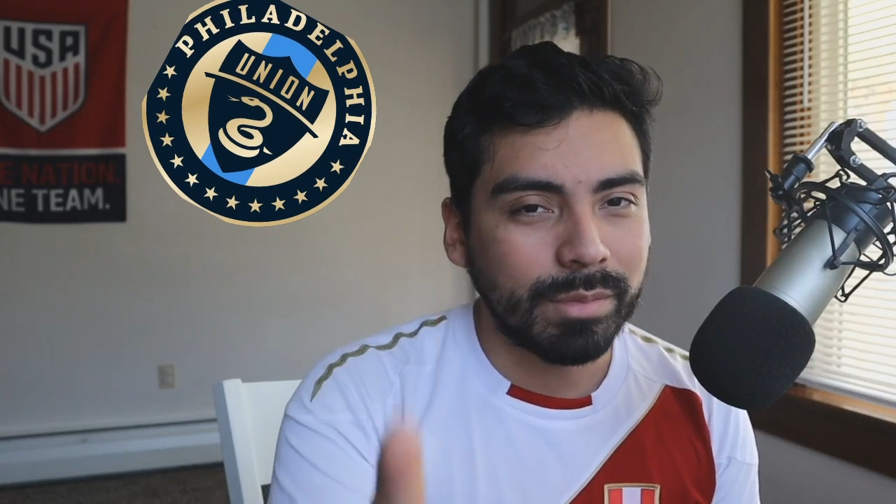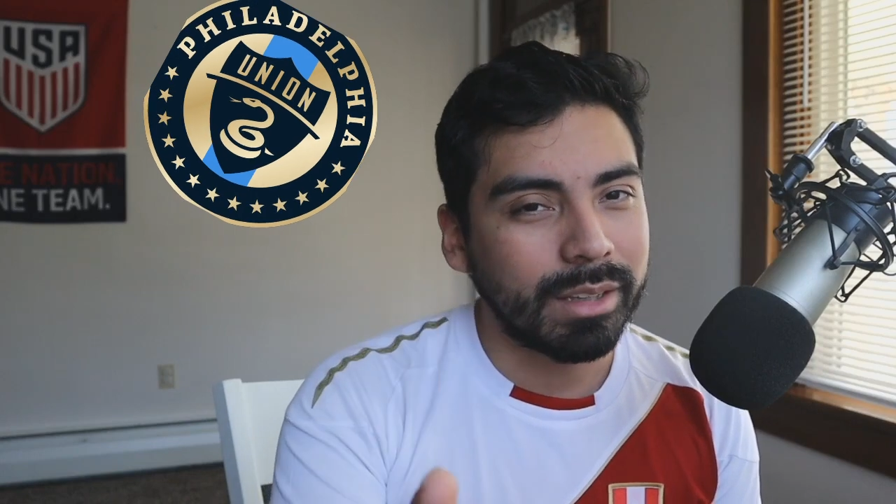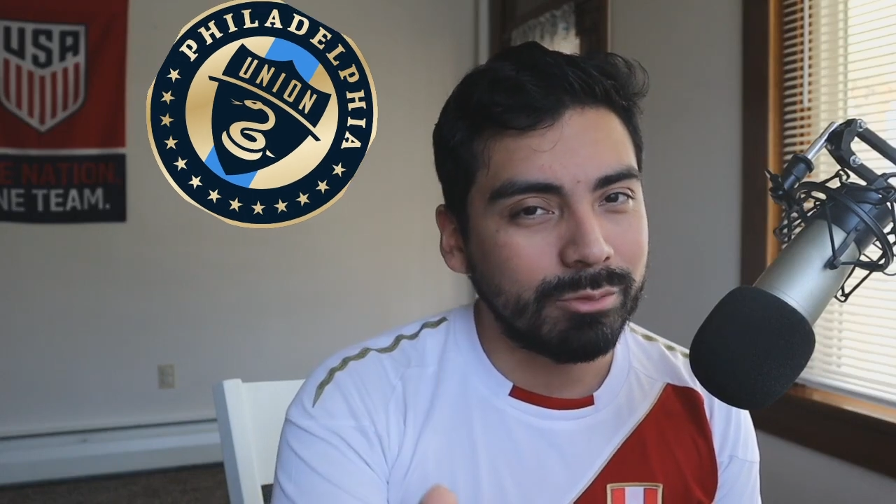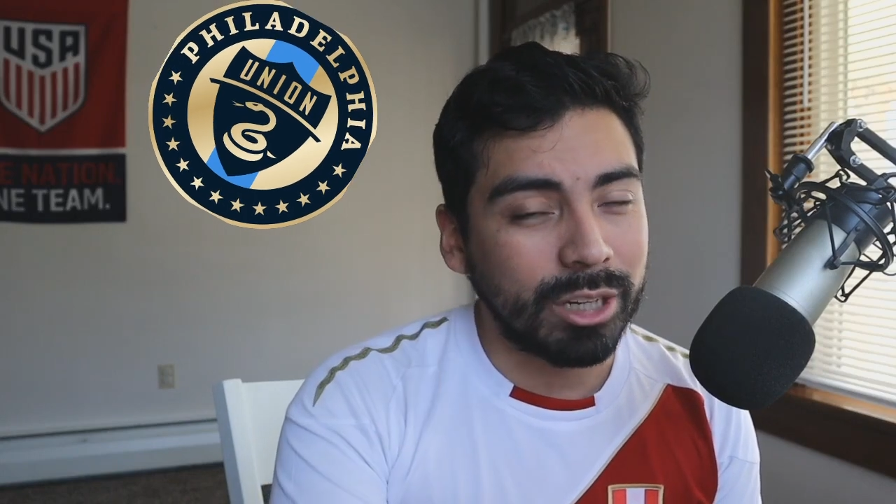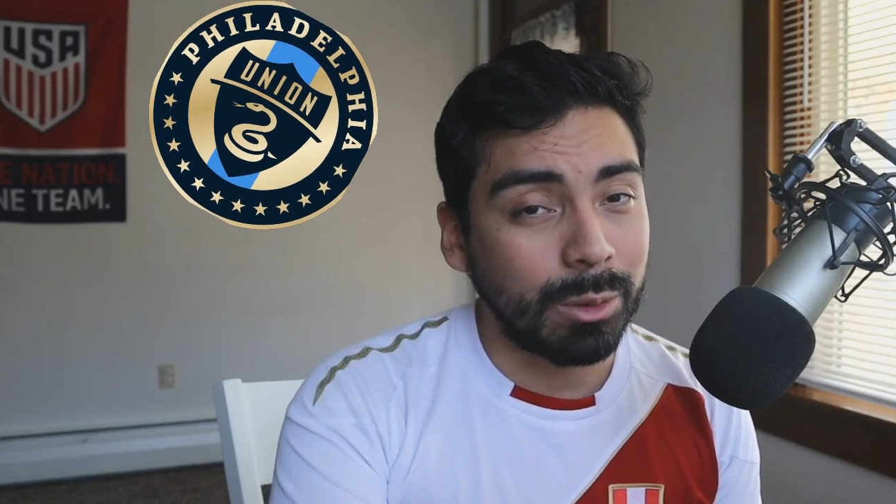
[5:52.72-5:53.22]

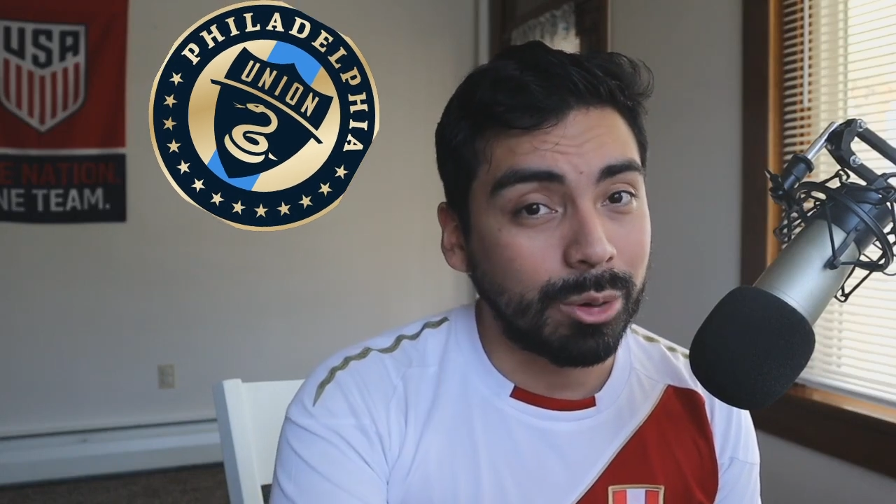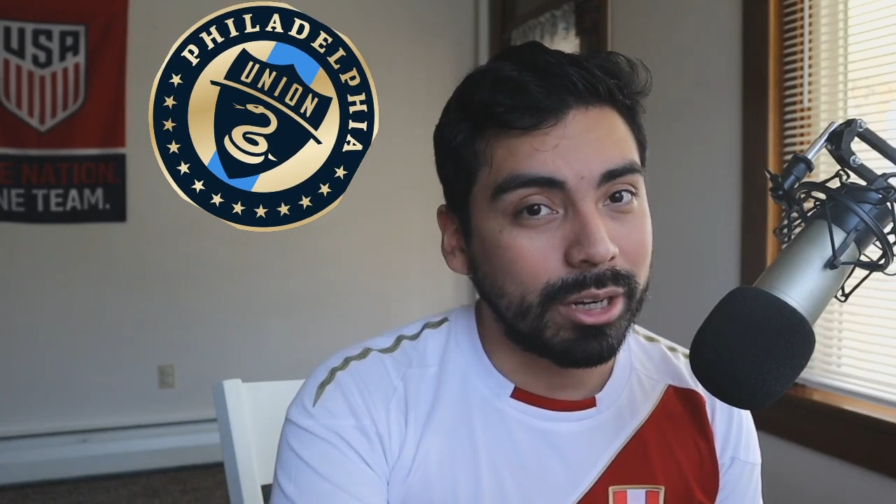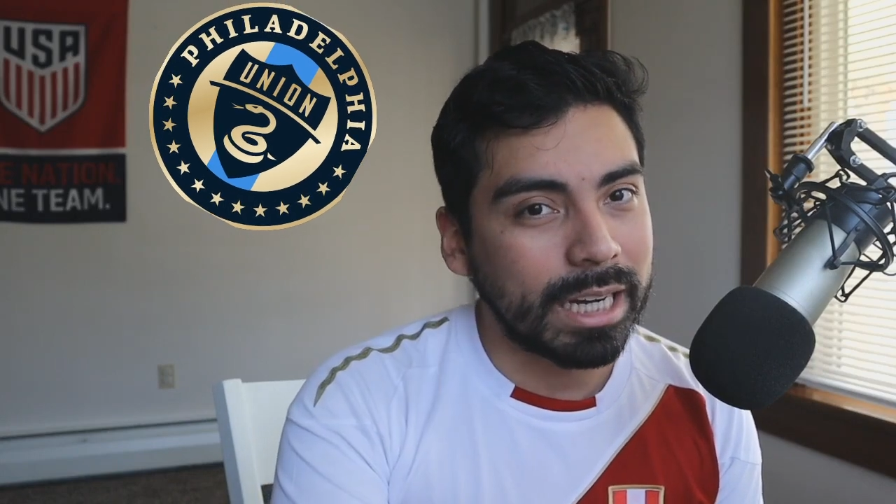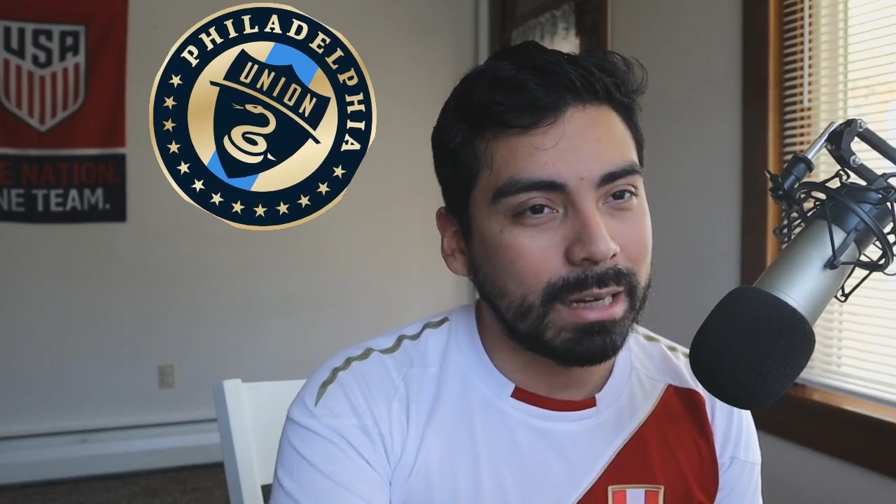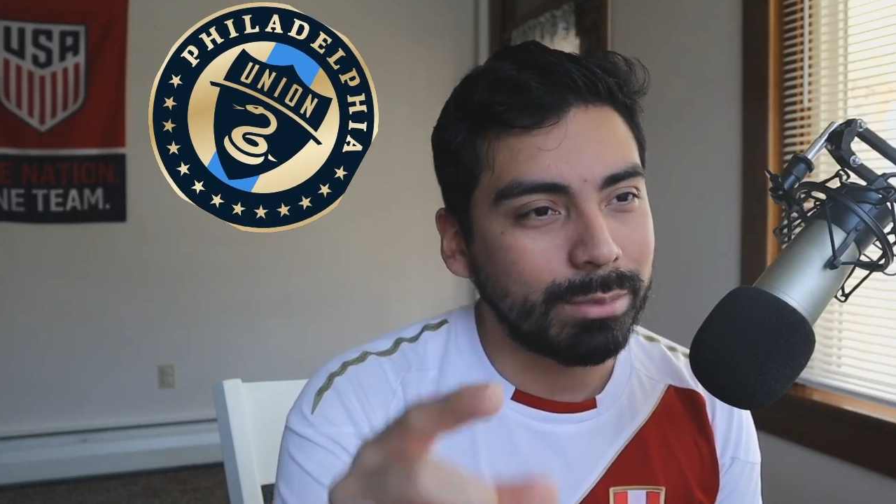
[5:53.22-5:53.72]
I'm trying to
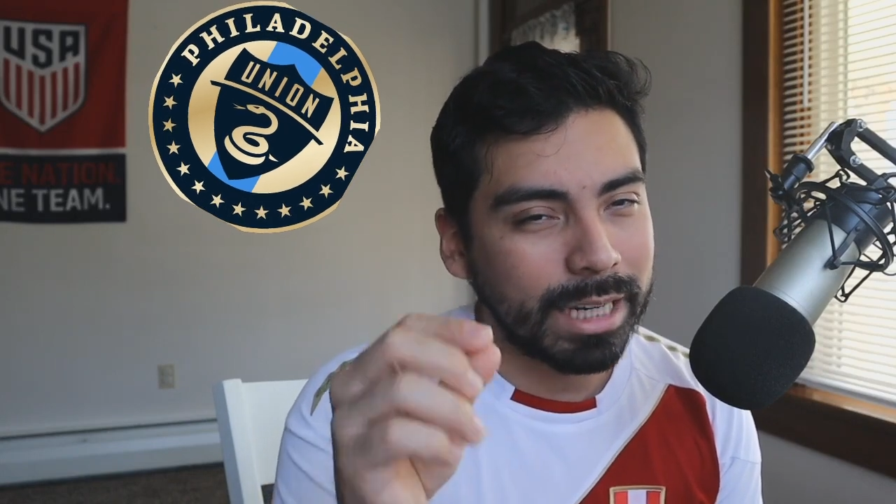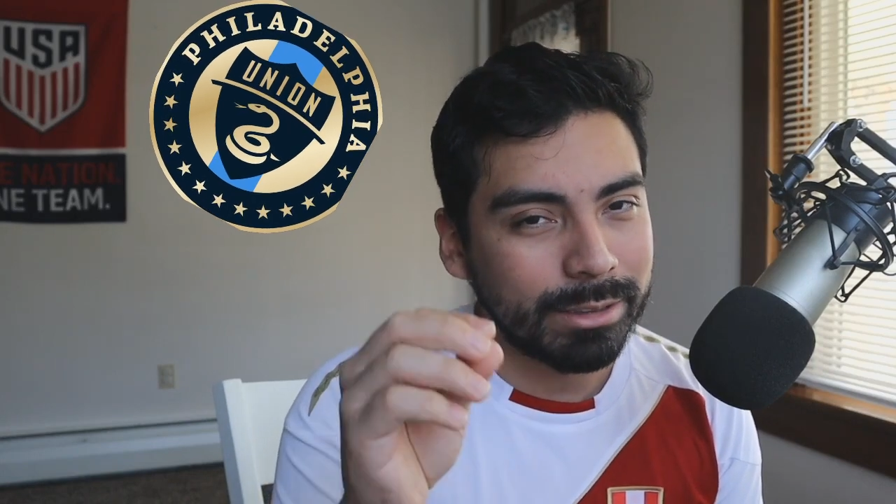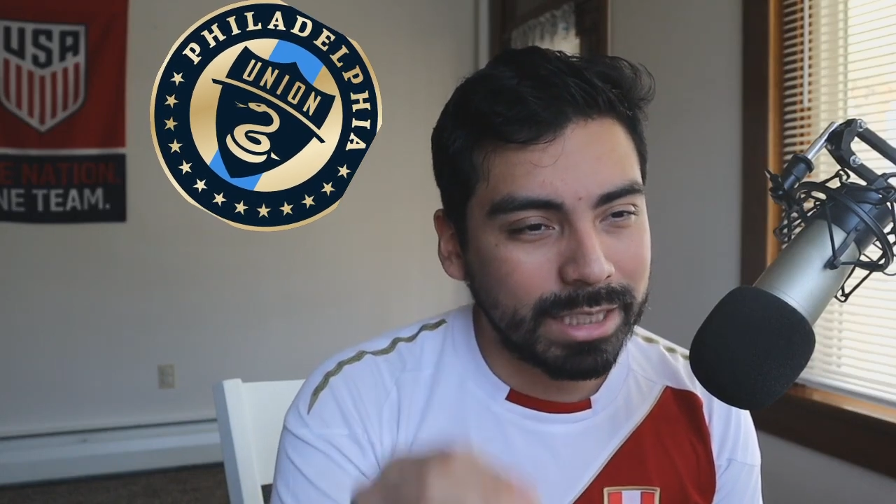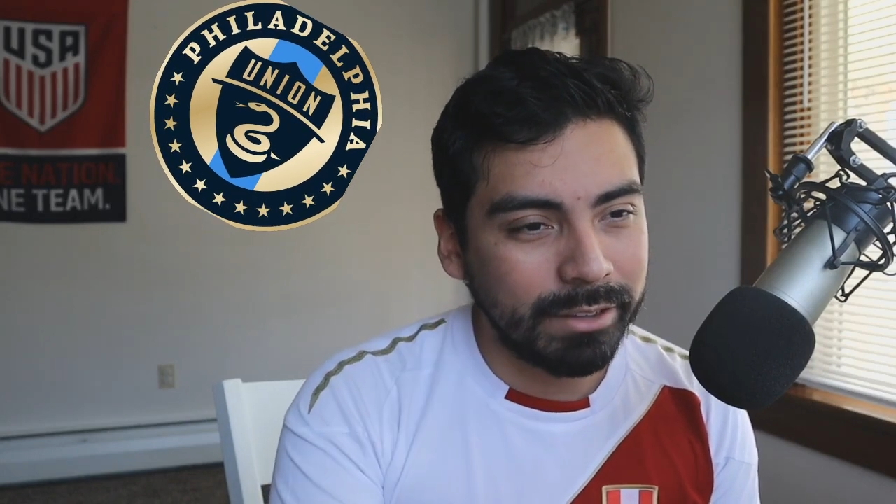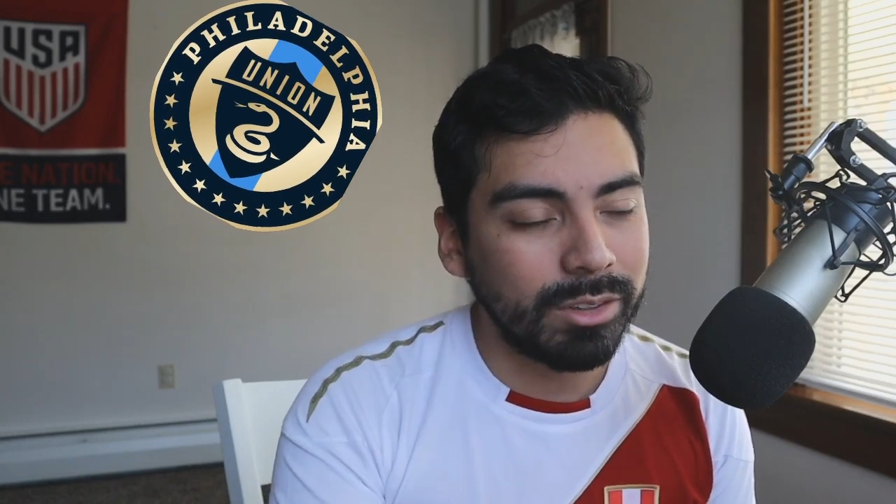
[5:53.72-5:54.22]
work it out. But I
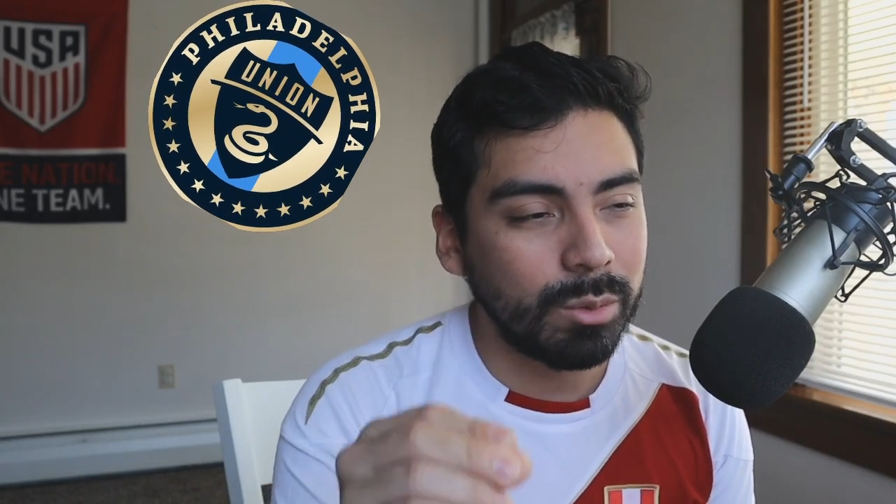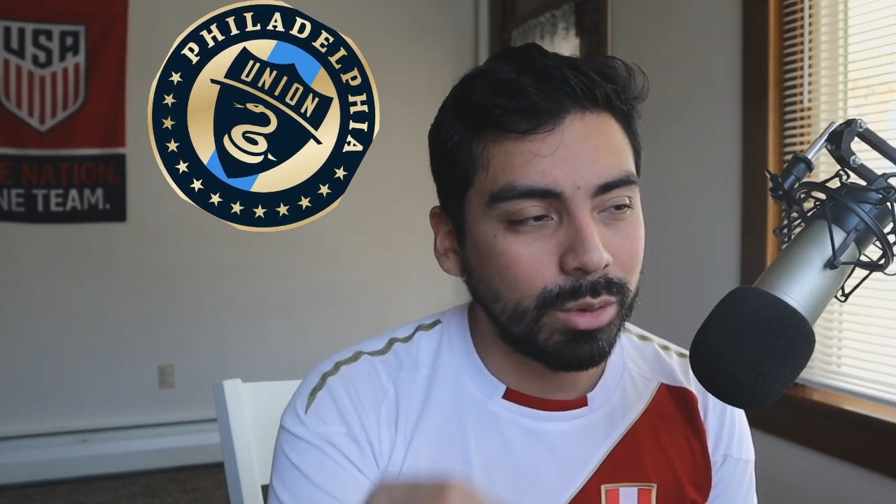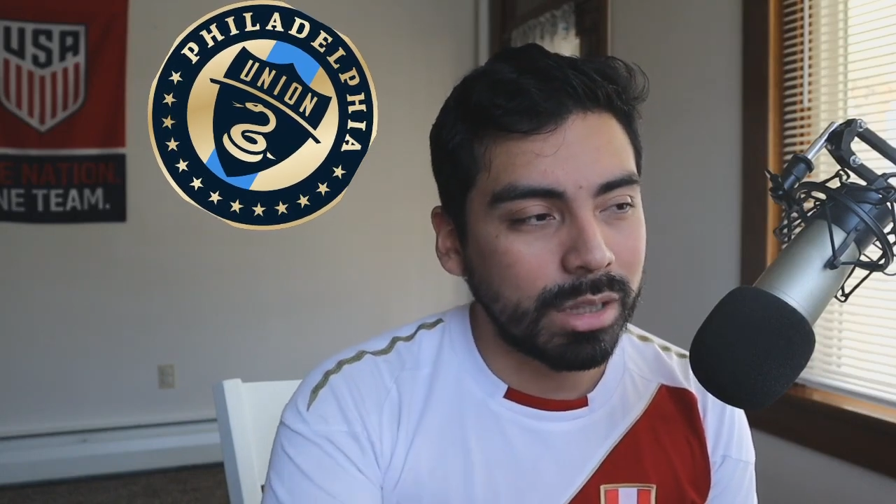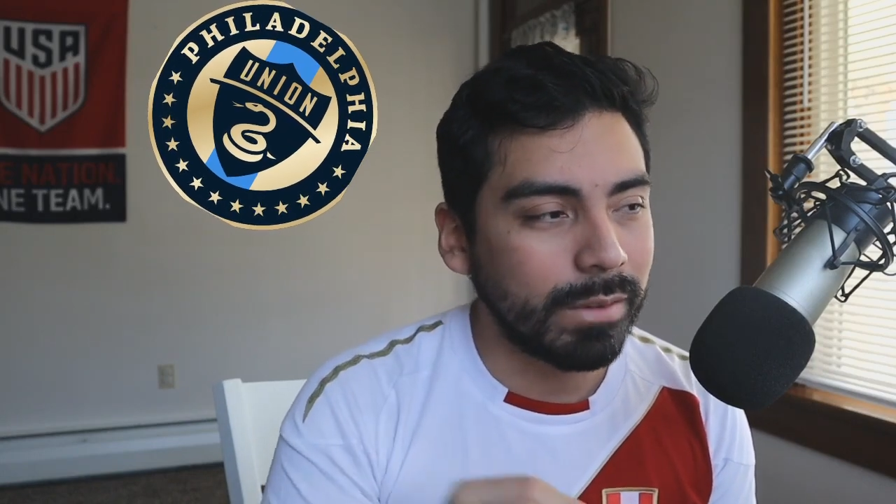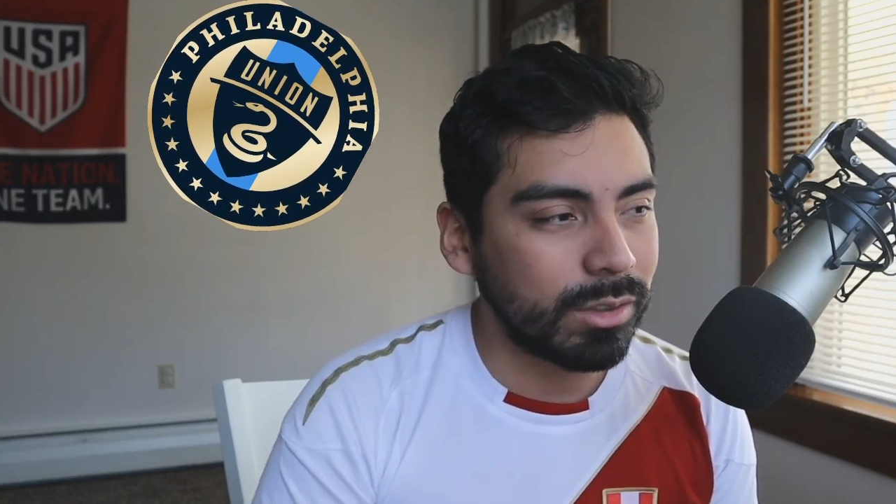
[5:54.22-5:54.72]
definitely would love